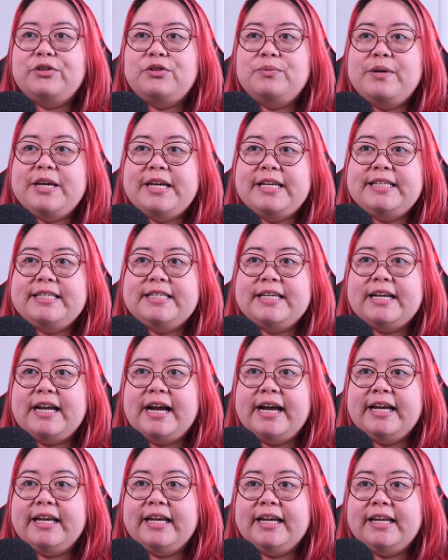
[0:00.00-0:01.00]
This means
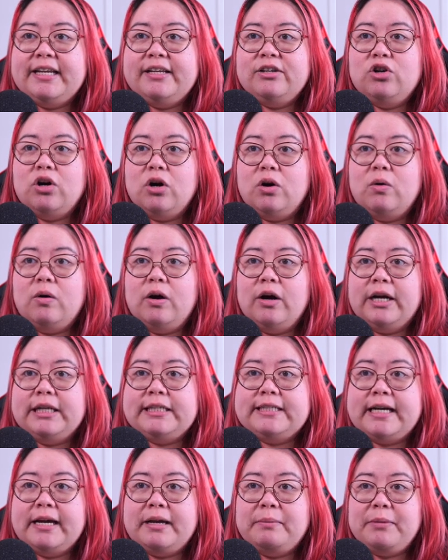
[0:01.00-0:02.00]
that I can go
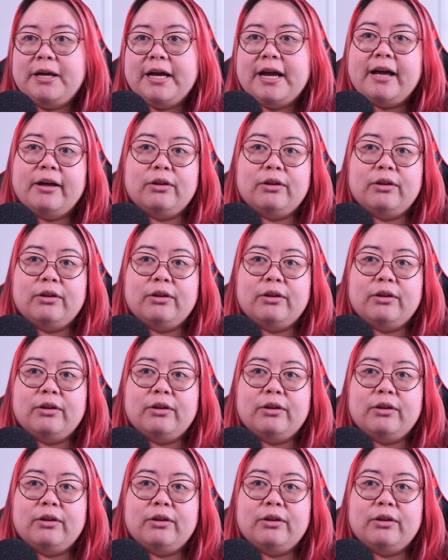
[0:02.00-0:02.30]
on typing